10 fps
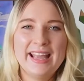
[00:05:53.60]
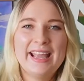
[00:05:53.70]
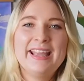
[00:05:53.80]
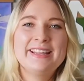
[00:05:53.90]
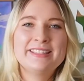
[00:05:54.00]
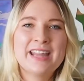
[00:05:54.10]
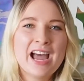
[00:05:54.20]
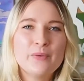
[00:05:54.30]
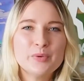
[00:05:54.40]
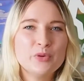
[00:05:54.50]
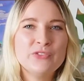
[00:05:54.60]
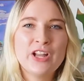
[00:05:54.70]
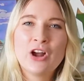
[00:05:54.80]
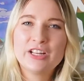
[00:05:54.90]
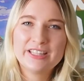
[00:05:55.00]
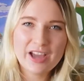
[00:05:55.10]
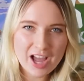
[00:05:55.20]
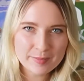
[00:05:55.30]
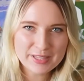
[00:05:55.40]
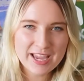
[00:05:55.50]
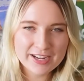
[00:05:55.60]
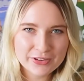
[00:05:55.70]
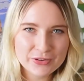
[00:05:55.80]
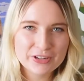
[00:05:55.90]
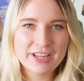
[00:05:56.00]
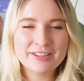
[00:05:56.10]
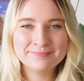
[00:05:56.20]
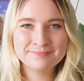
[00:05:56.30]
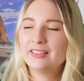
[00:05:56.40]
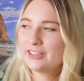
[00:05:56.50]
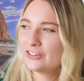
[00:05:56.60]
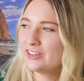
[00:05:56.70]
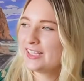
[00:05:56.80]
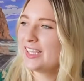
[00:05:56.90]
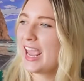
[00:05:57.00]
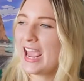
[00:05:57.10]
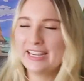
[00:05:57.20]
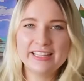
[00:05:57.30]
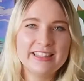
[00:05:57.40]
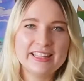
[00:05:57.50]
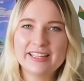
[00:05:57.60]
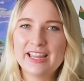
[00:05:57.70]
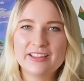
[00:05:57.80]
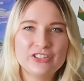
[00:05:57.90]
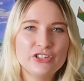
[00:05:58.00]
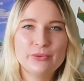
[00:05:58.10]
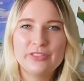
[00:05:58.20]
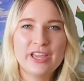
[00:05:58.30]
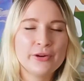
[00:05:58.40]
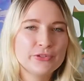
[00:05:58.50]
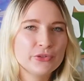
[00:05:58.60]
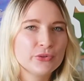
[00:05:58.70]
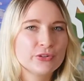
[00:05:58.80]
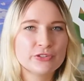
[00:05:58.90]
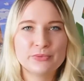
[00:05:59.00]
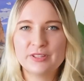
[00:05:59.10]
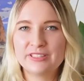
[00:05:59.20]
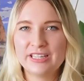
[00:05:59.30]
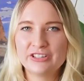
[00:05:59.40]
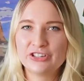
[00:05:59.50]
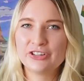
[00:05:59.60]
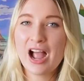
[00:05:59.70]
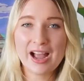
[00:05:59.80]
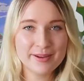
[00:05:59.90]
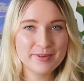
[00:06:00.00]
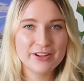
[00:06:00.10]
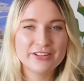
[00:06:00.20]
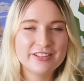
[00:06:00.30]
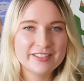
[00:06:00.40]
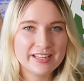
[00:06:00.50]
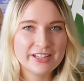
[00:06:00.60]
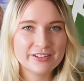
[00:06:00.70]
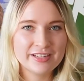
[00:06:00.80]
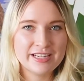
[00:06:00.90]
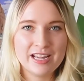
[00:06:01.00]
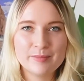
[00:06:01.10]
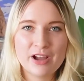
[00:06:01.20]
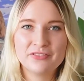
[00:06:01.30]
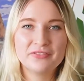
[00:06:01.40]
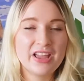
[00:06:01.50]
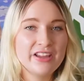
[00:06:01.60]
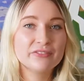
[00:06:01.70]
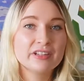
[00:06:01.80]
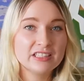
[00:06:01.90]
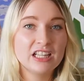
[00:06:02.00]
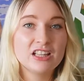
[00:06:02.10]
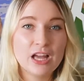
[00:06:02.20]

And now we're moving on to the hobby category. Literally anything that has to do with the outdoors, with nature. I'm not gonna sit here and name off every single